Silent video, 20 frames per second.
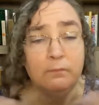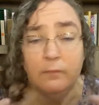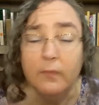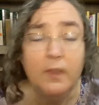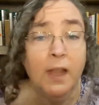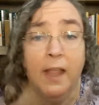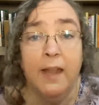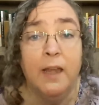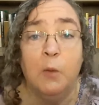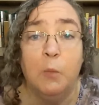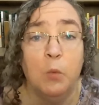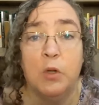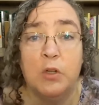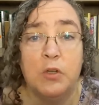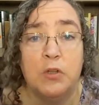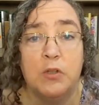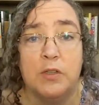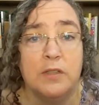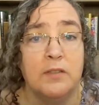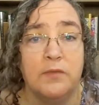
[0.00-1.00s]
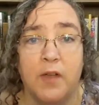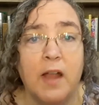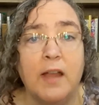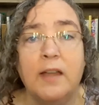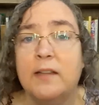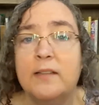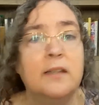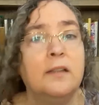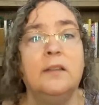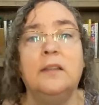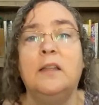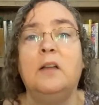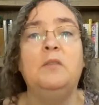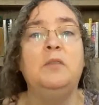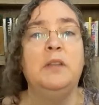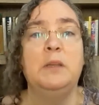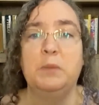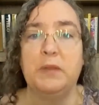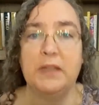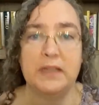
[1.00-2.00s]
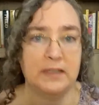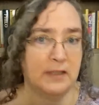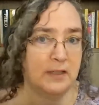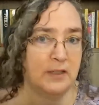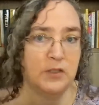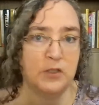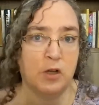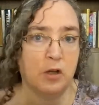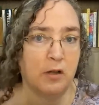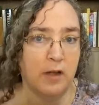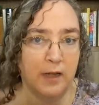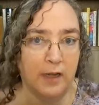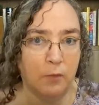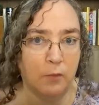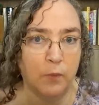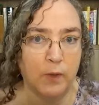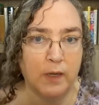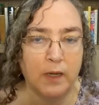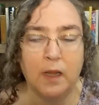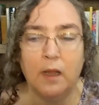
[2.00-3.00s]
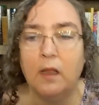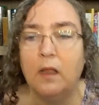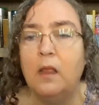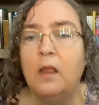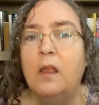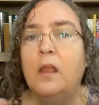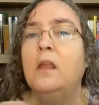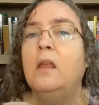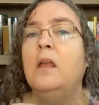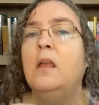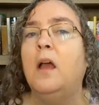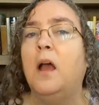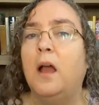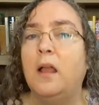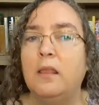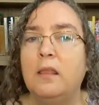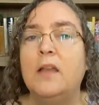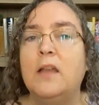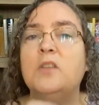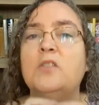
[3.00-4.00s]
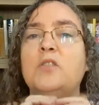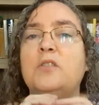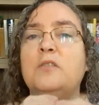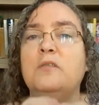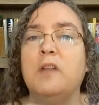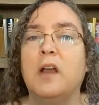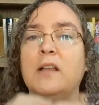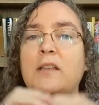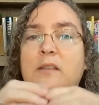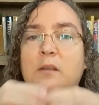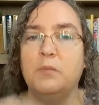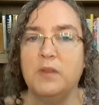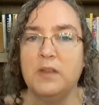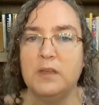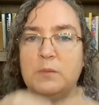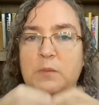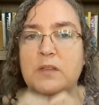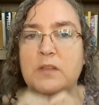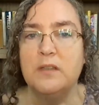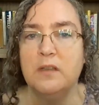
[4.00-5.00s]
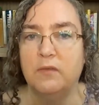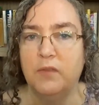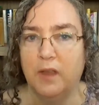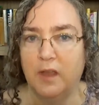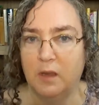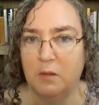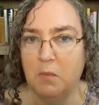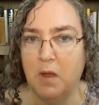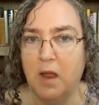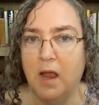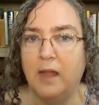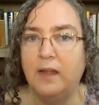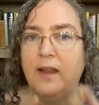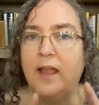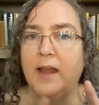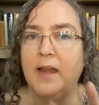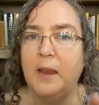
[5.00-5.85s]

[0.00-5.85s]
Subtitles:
and it works just fine. It's a lovely place to start any reading, unless you've got something specific in mind and a